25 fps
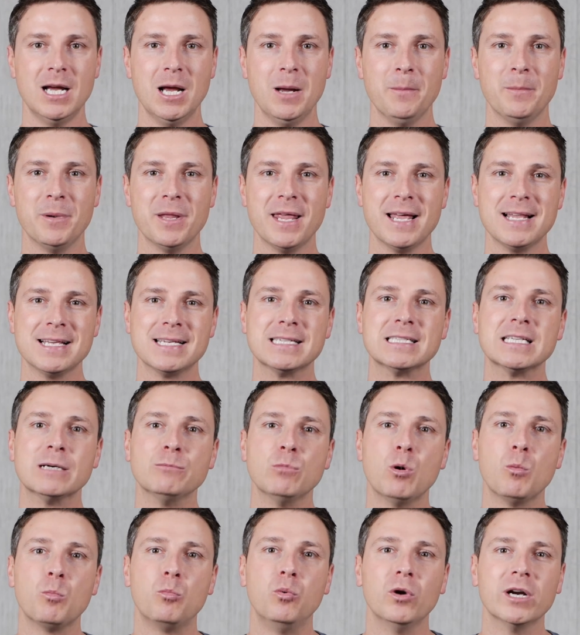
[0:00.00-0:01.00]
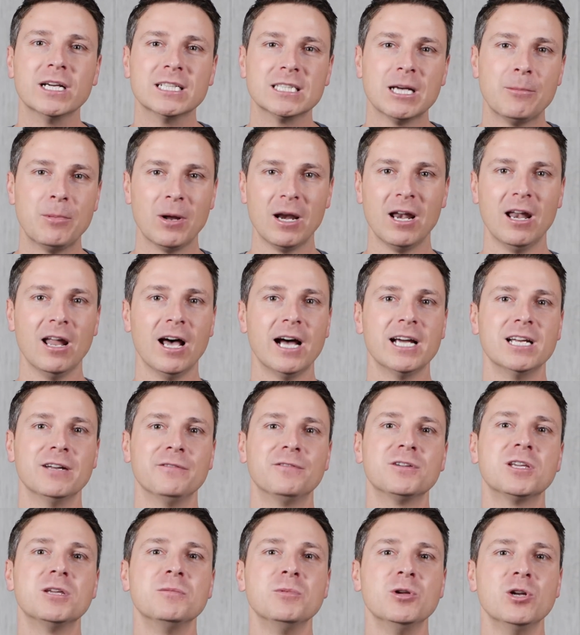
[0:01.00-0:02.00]
But then someone brings up a line
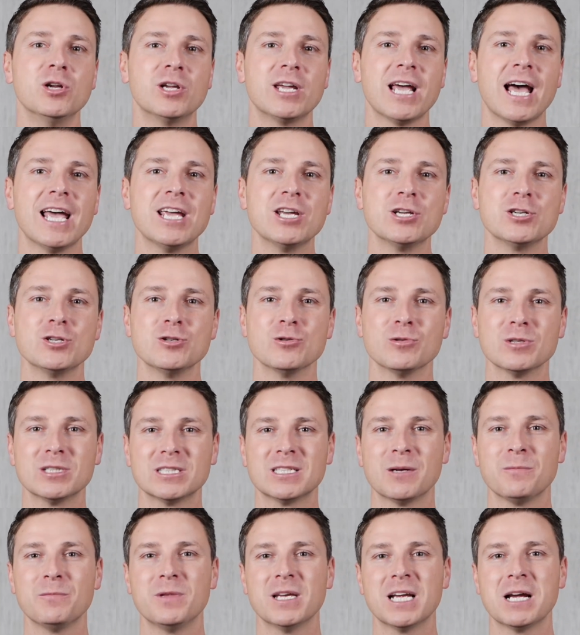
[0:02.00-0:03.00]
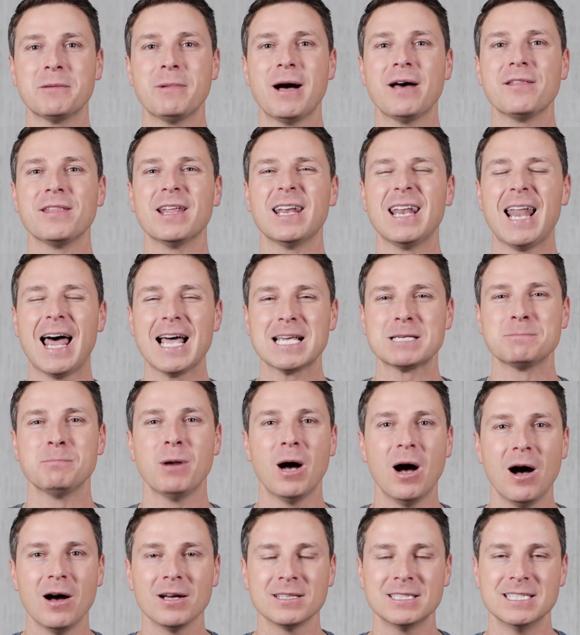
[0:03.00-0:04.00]
of communication or something about the last
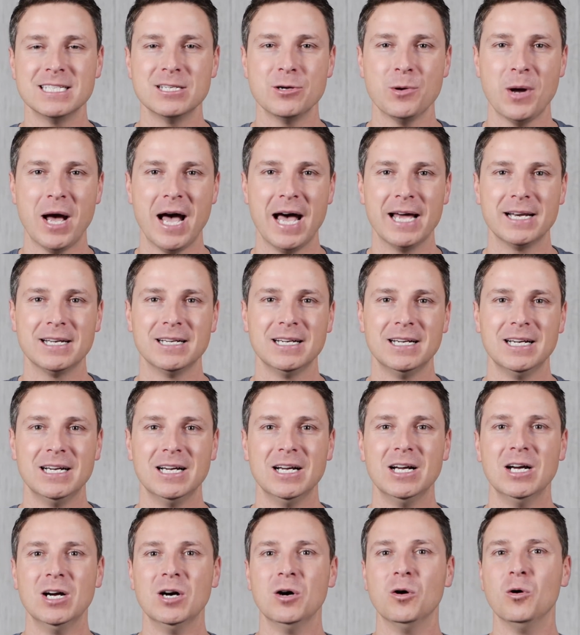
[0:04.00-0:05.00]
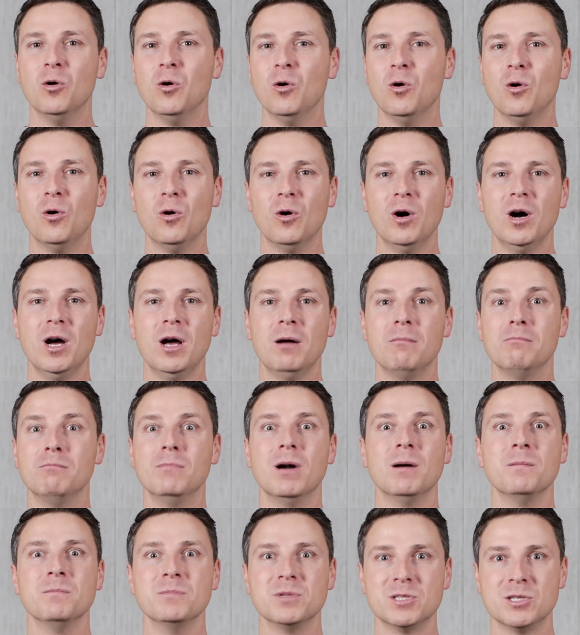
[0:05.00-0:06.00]
party you had, or
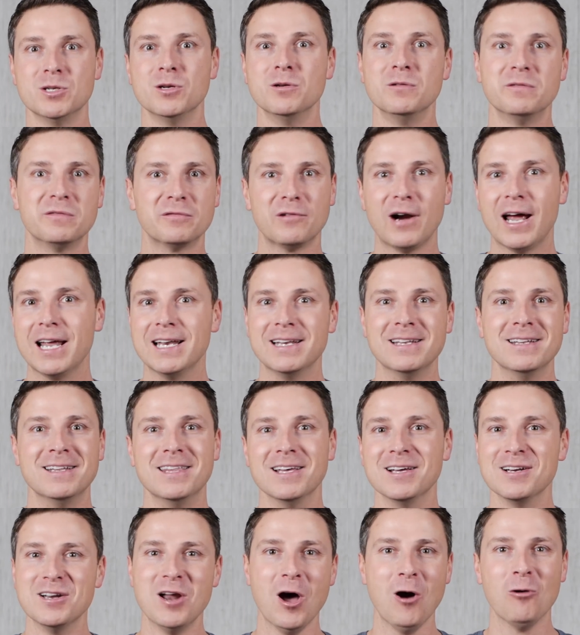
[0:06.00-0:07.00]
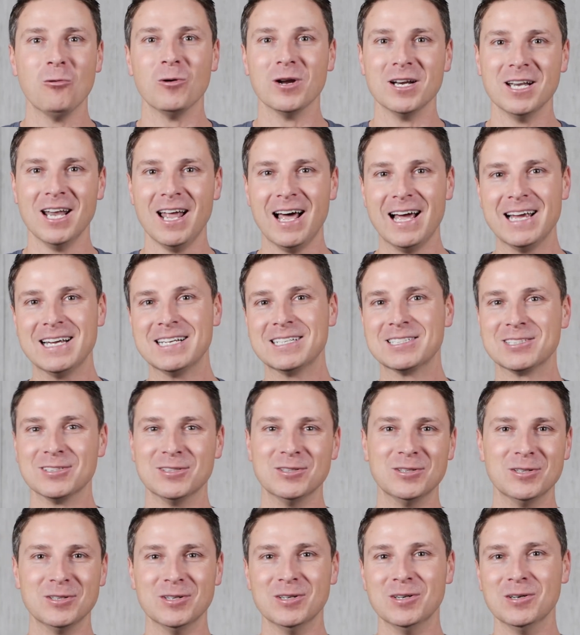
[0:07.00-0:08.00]
mum's new friend that no one likes,
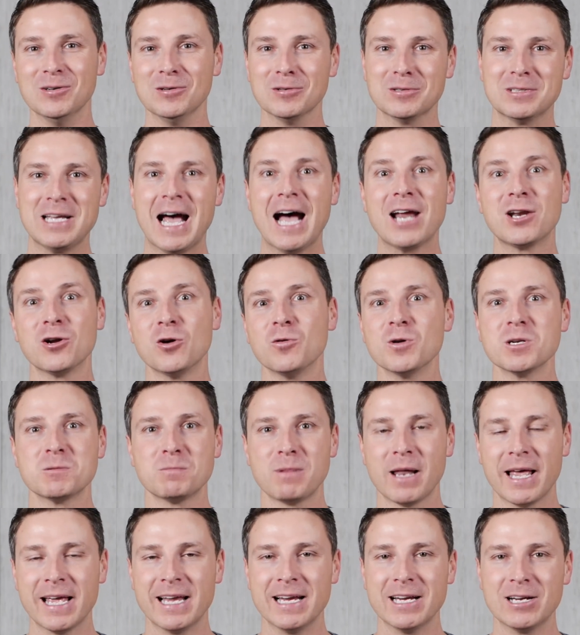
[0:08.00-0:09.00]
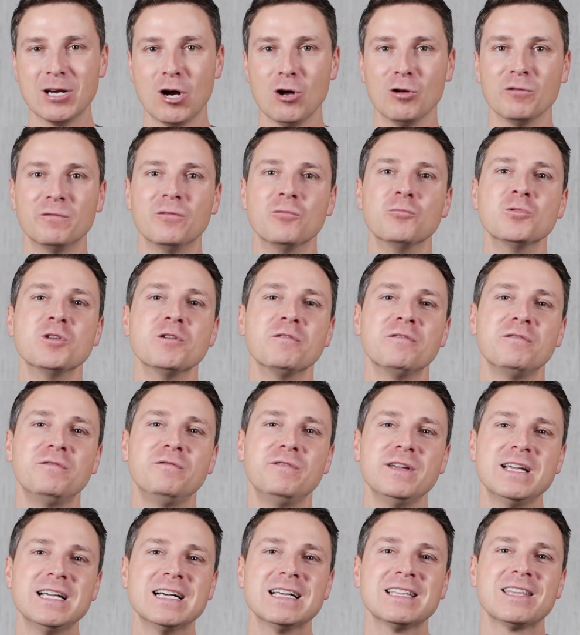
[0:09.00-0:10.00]
or dad always playing golf, and you
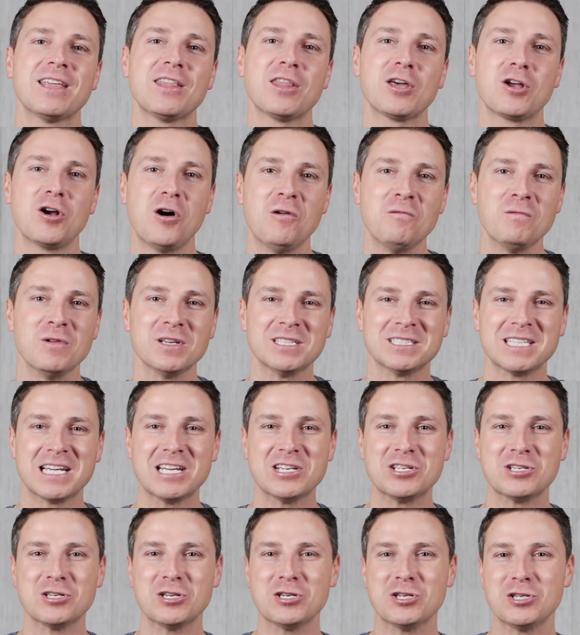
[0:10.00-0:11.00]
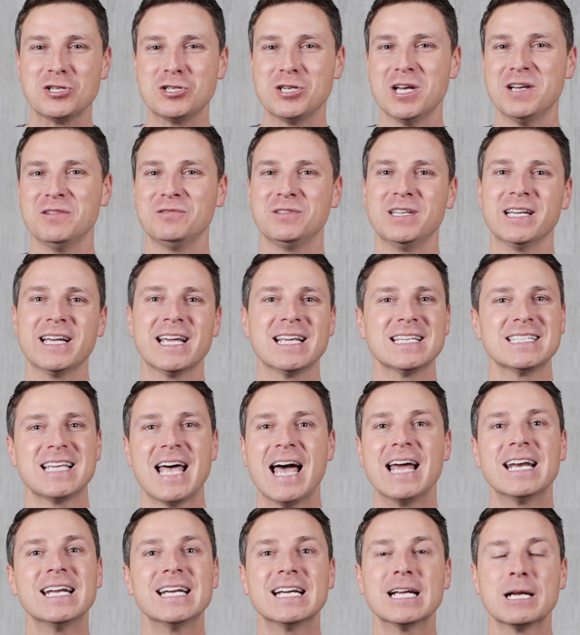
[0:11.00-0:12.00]
feel that the conversation is shifting, it's
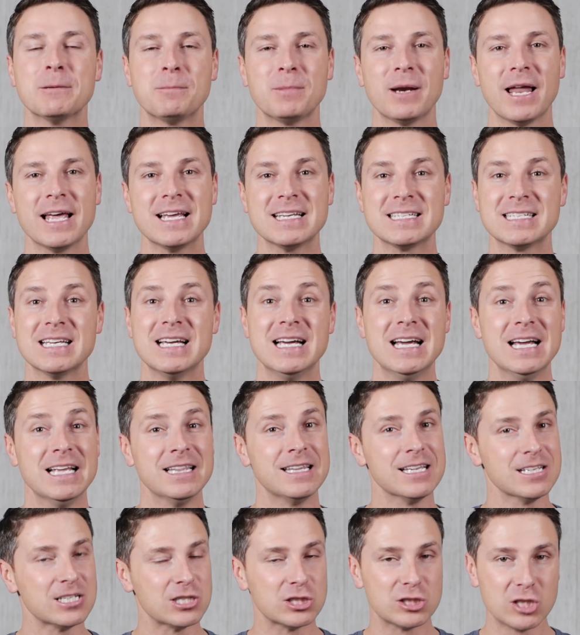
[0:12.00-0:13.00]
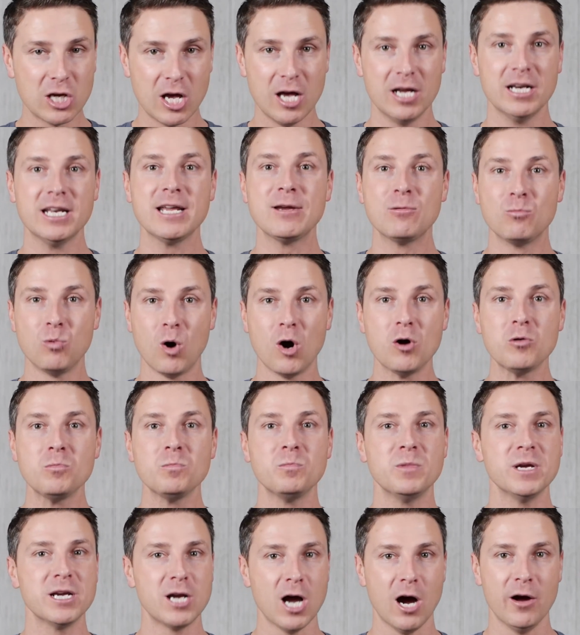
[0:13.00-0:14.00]
heading in a place that certainly won't
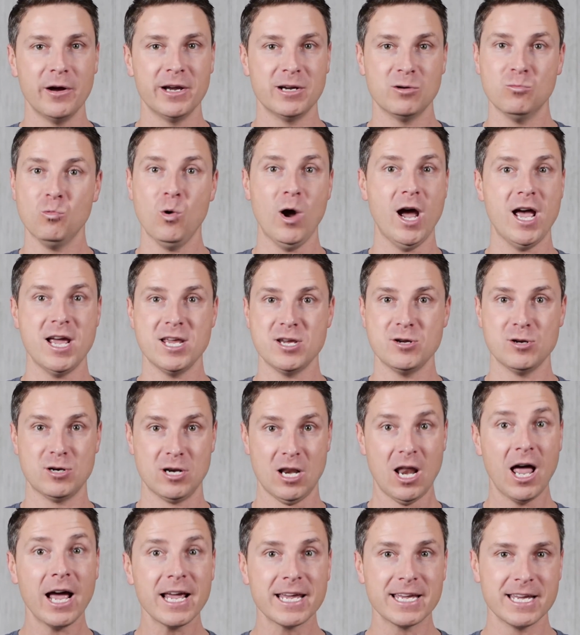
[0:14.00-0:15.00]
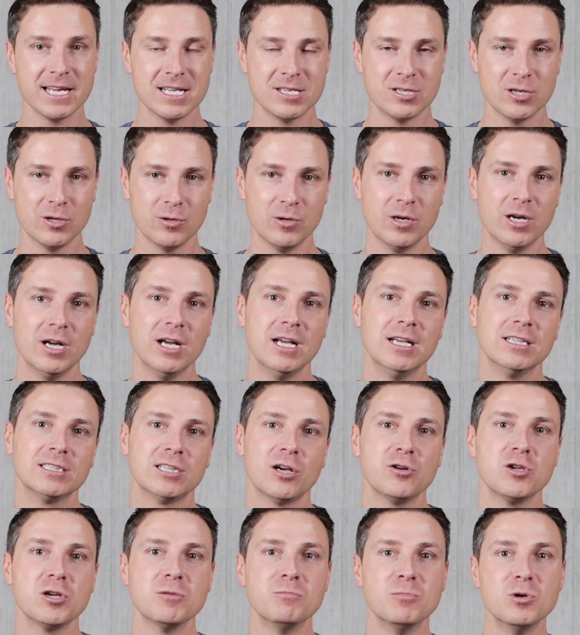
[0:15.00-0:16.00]
be going where you'd like it to. So
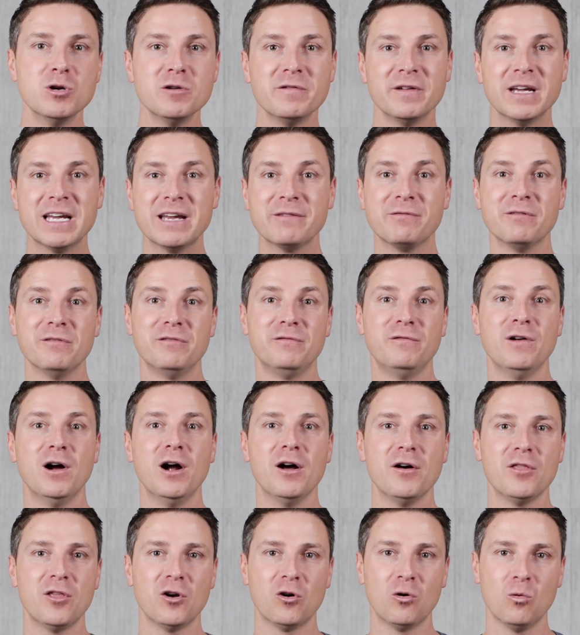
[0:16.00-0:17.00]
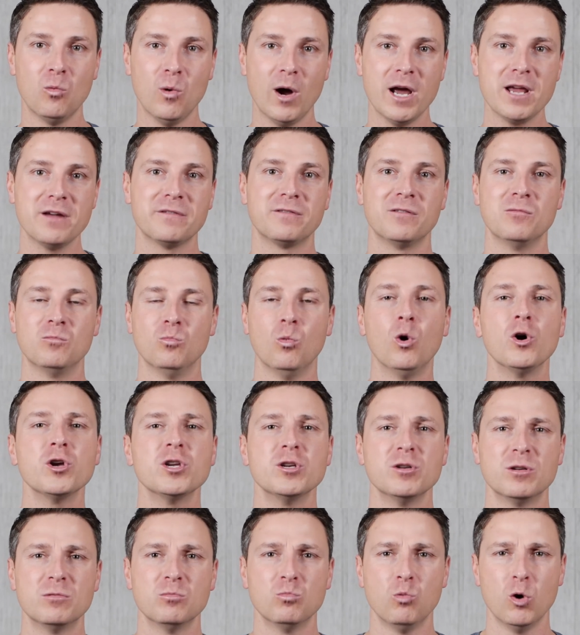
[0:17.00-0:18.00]
you're moving even further away from what
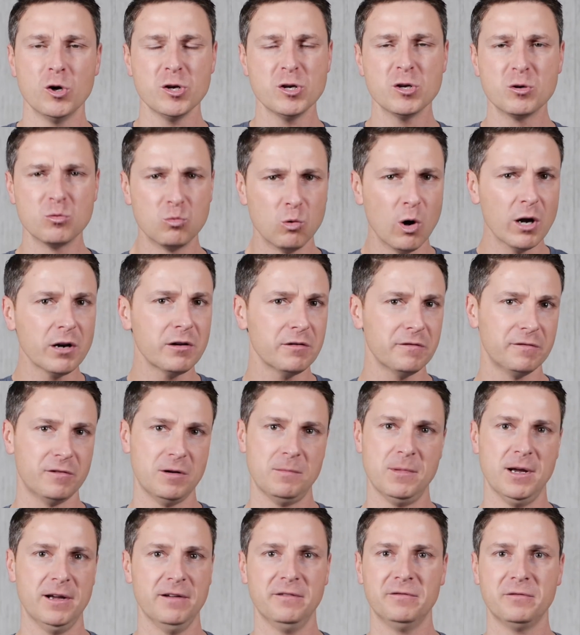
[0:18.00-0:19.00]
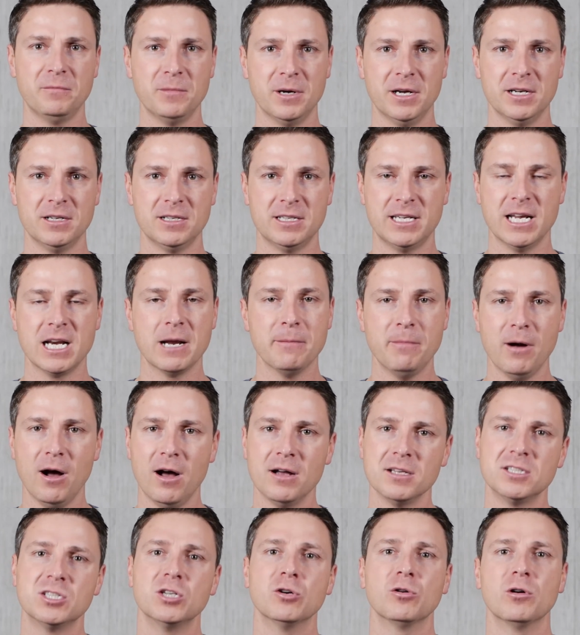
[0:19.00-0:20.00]
you'd want from a dinner
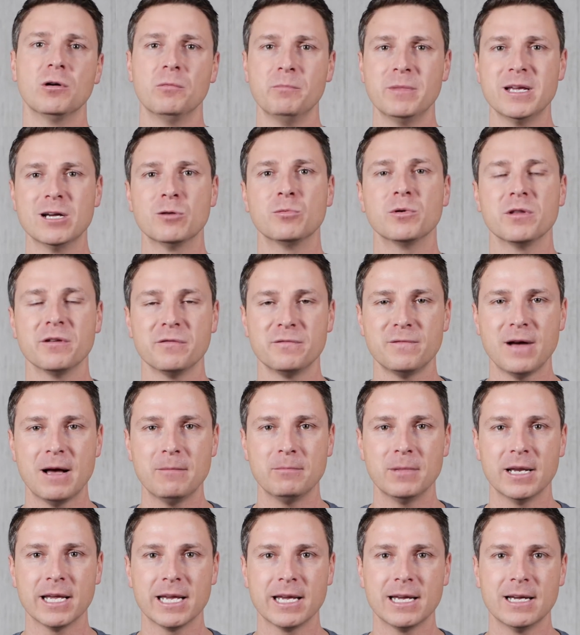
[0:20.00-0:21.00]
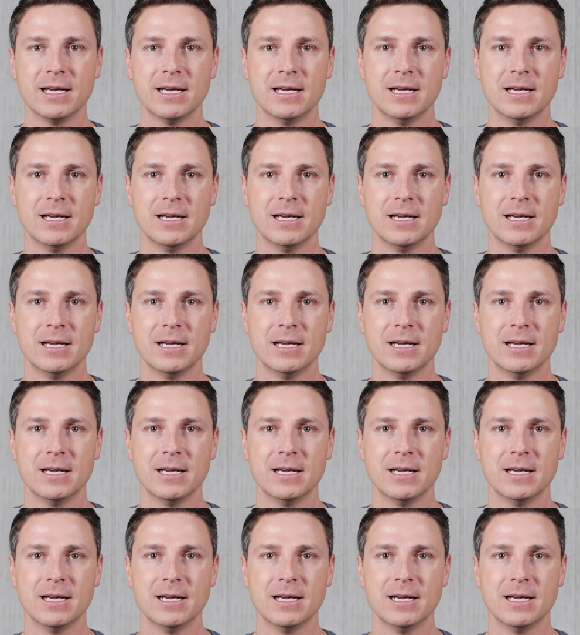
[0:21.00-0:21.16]
party or a meal with a family.